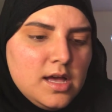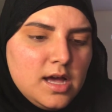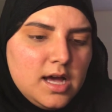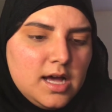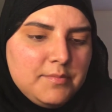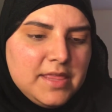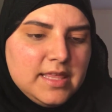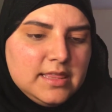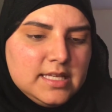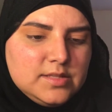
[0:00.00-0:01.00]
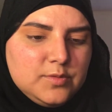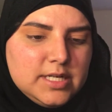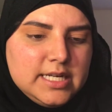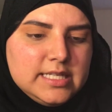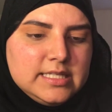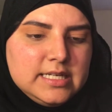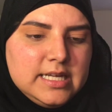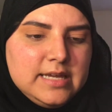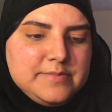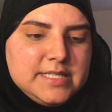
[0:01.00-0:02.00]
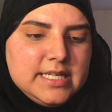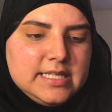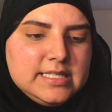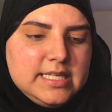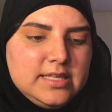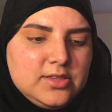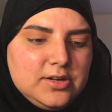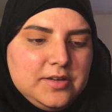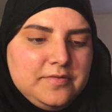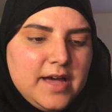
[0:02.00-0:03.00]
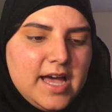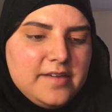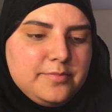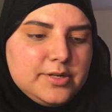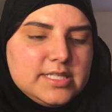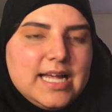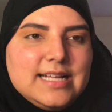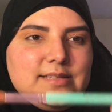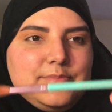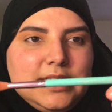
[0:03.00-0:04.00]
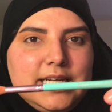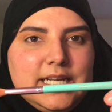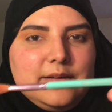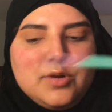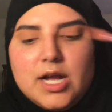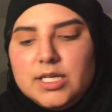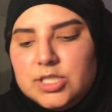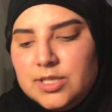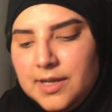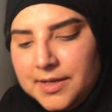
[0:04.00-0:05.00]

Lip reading: And then this one is an Ipsy T35 Precise Blending Brush.